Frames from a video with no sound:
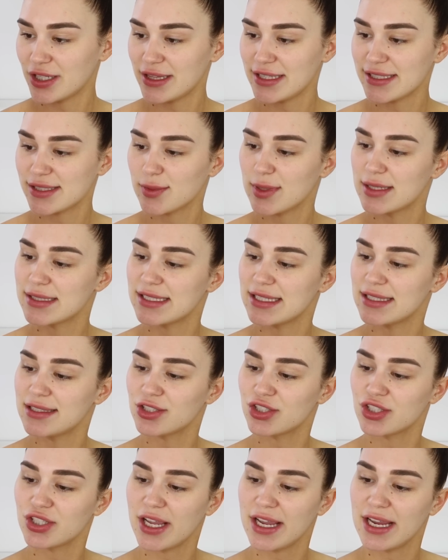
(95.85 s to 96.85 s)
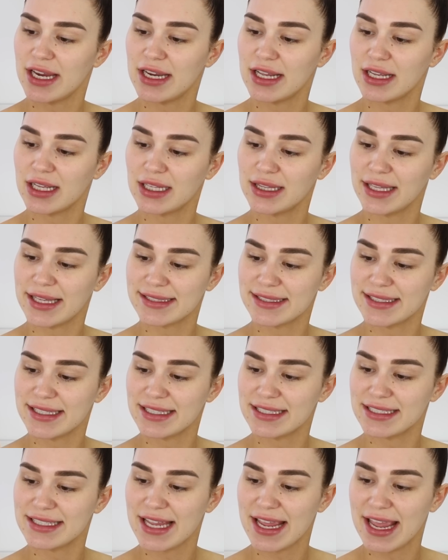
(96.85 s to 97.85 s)
And this one's in the shade
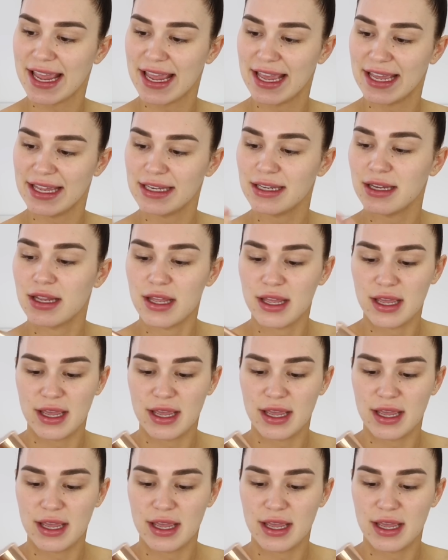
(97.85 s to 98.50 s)
Classic Tan.